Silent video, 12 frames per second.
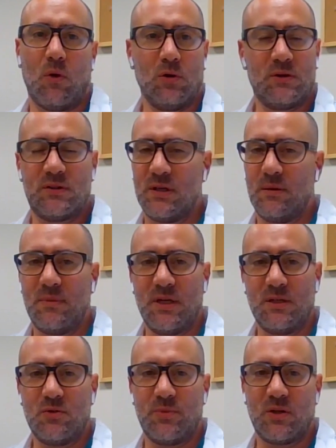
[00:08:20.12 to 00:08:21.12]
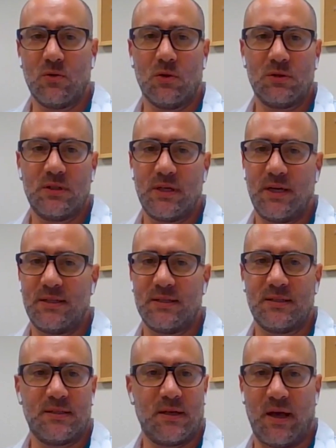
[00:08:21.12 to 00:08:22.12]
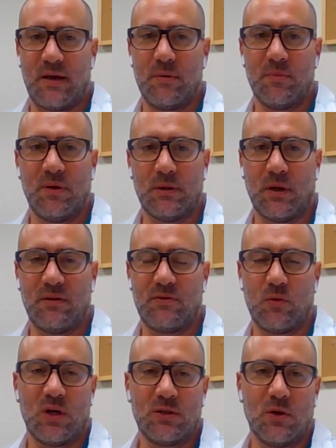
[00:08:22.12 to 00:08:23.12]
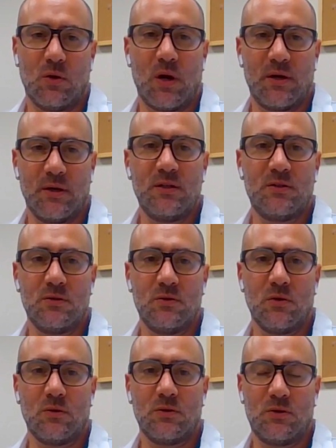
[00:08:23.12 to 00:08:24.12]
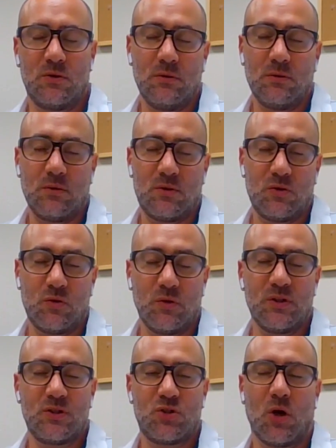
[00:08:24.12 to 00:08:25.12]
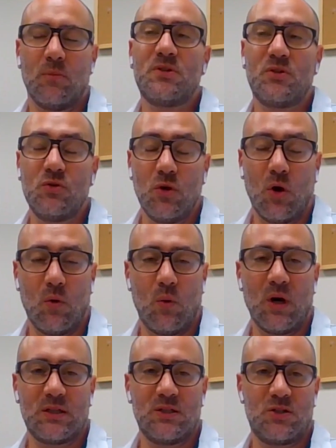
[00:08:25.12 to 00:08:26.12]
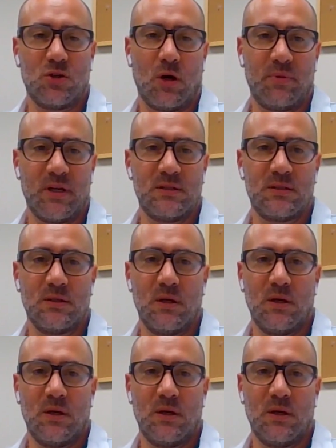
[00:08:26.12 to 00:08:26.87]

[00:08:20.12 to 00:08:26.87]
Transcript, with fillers: all the team need to be coordinated. Everybody, everyone, the OR need to do to do his job, to know what his job is.